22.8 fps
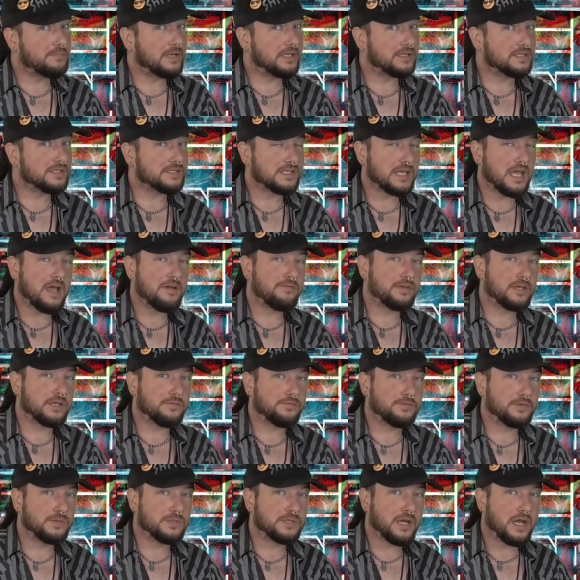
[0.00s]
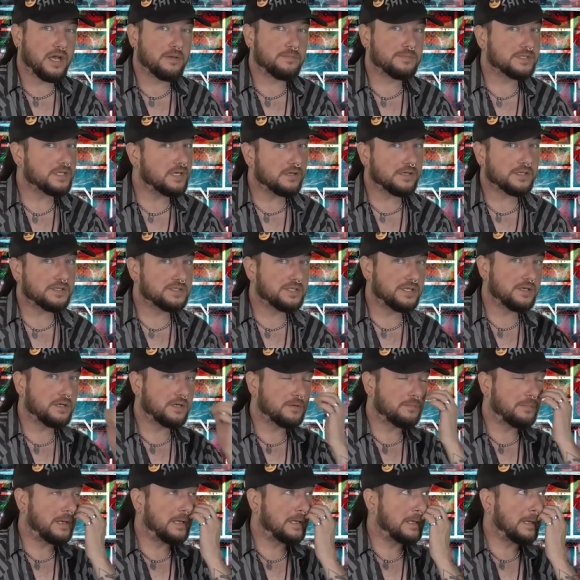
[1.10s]
to make this caveat a few times, and I'll continue
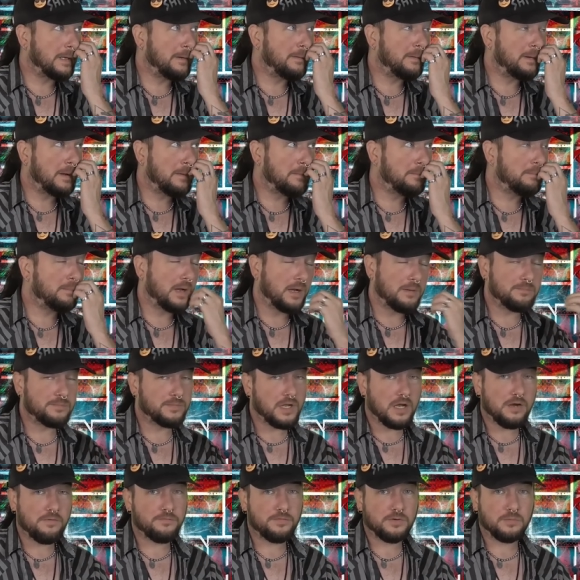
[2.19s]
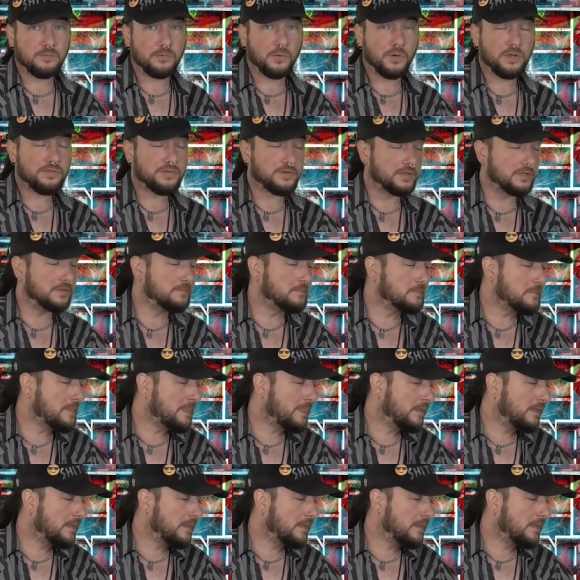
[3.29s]
to make it, and I'm, I'm comfortable with it